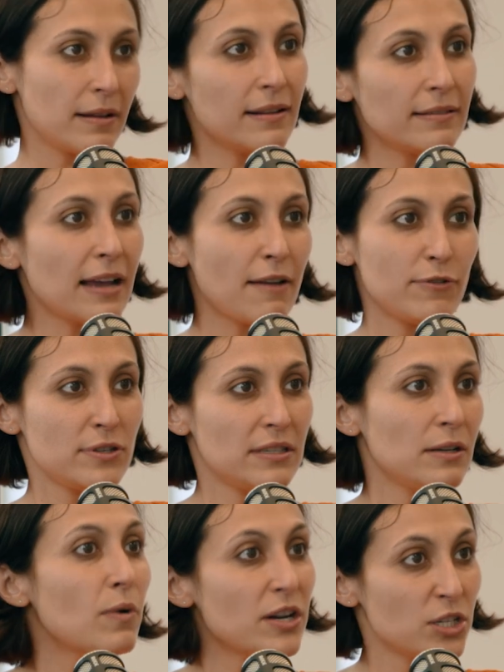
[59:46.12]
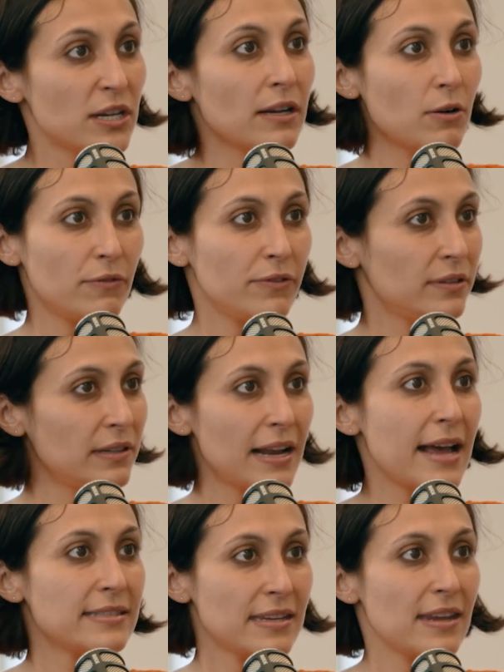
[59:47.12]
diversity washing over the
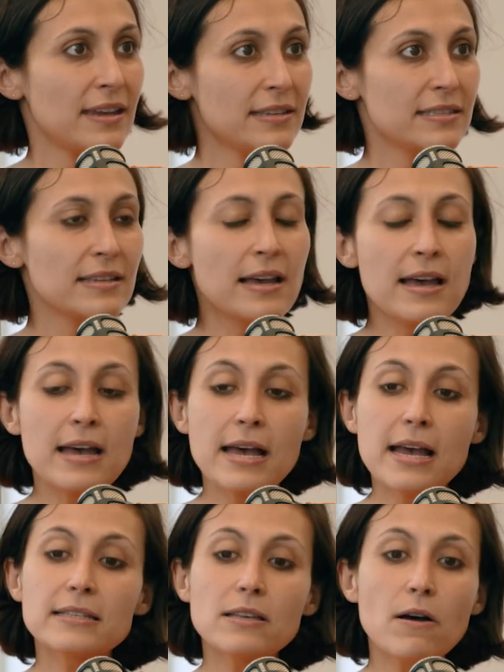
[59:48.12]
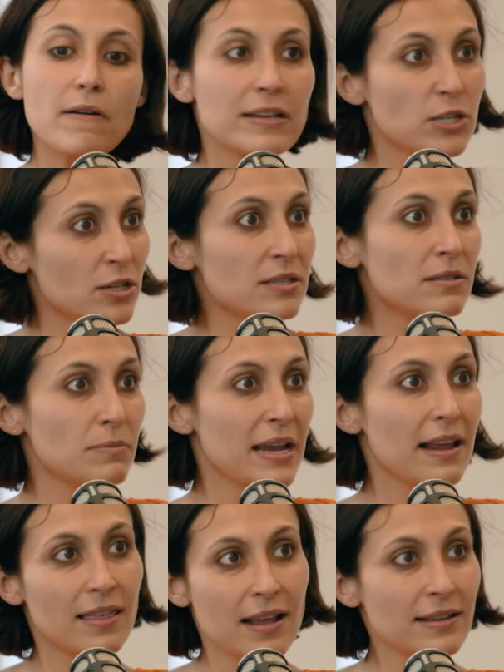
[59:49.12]
last years. So it just
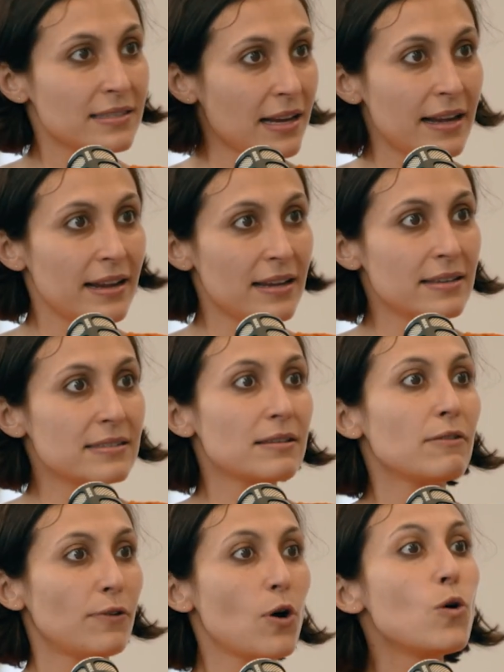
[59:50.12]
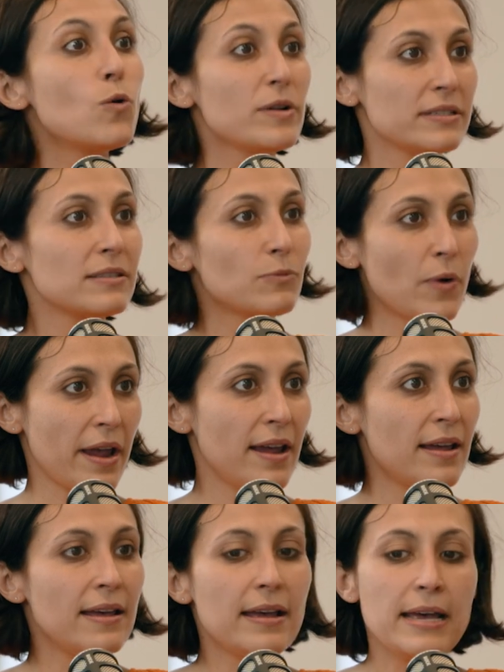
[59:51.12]
makes things clear of who is
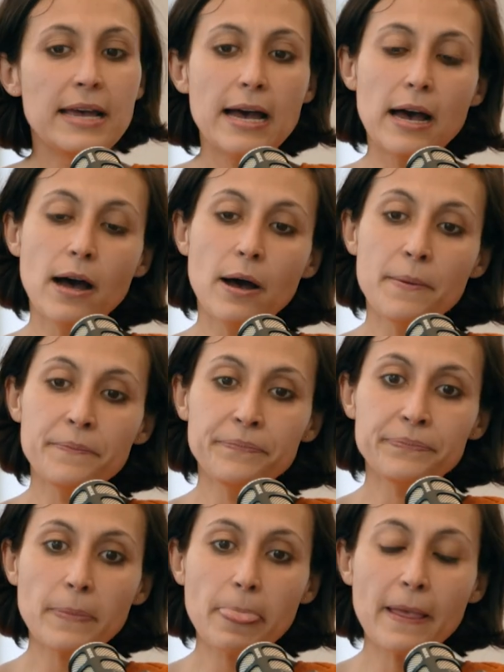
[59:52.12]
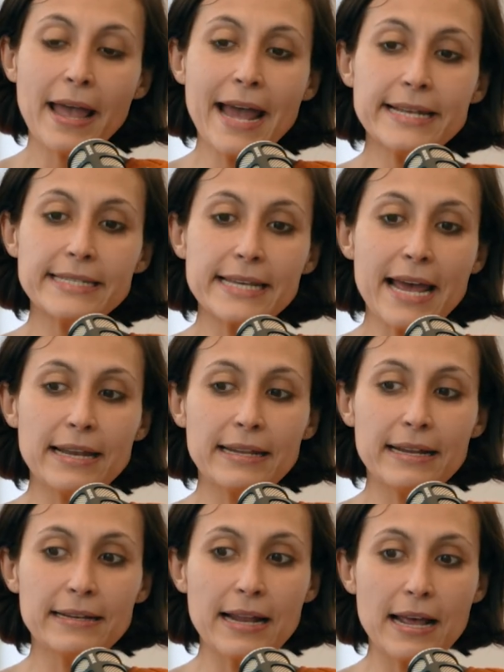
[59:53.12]
where. And
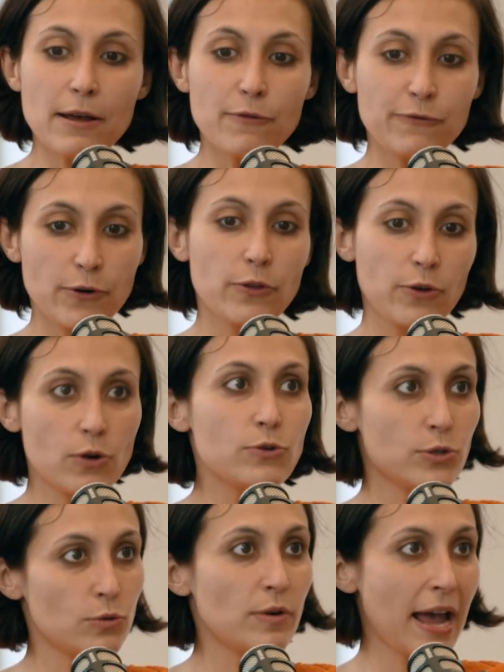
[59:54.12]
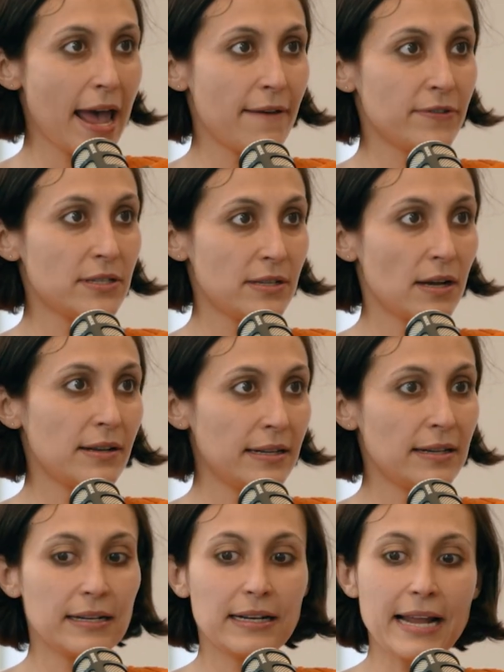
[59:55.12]
then for those who have started
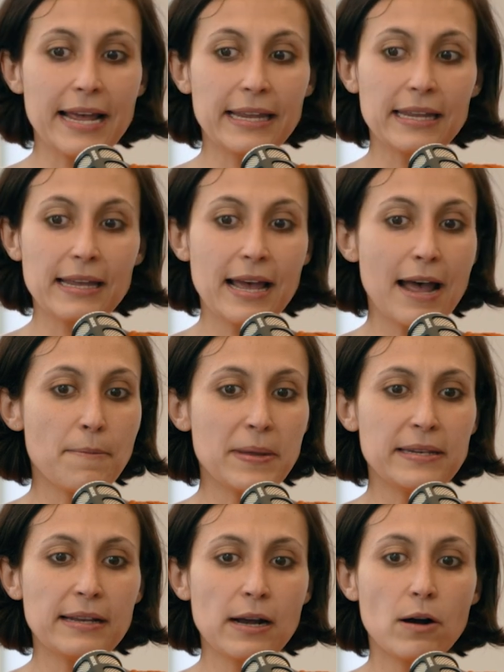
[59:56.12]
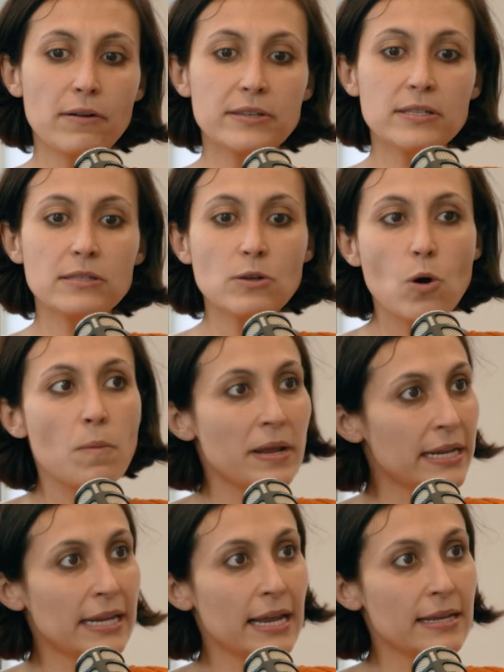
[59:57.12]
it, like, I mean, there are so
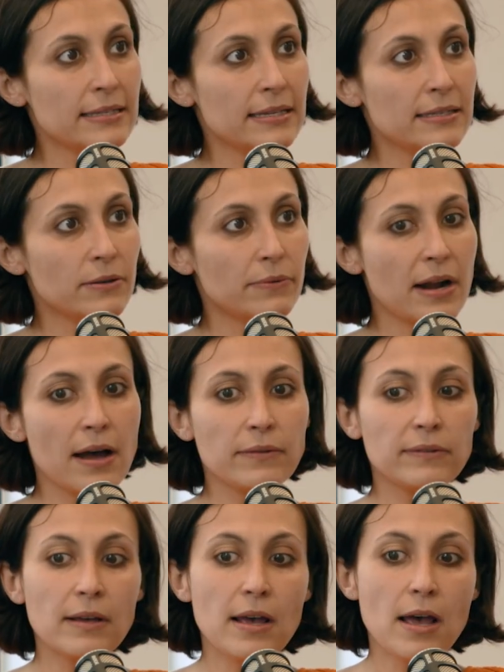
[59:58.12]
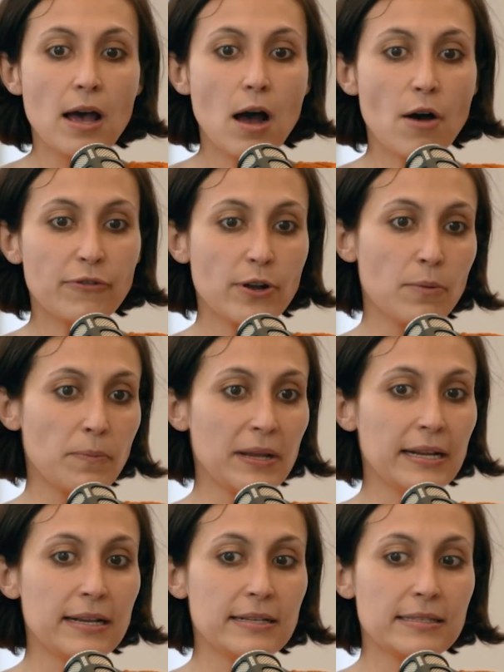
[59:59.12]
many cases around of
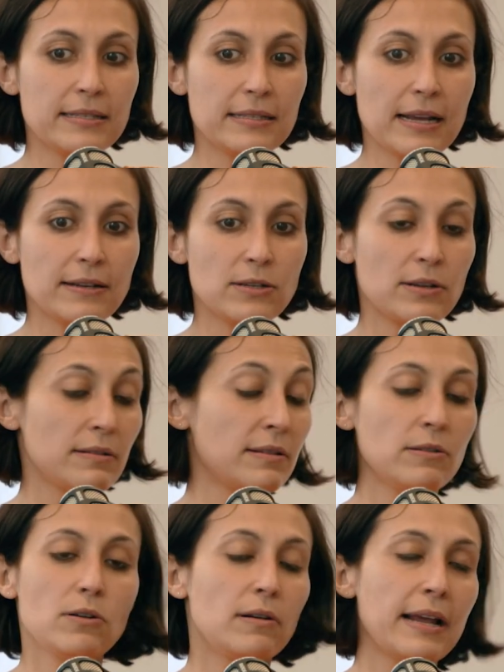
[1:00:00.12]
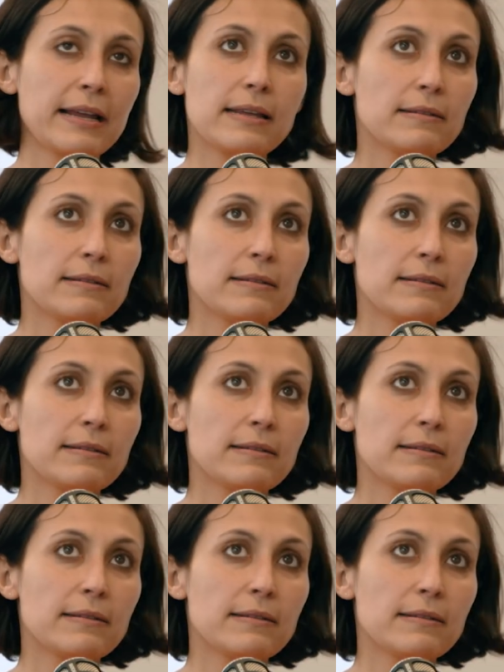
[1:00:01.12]
companies that, you know, like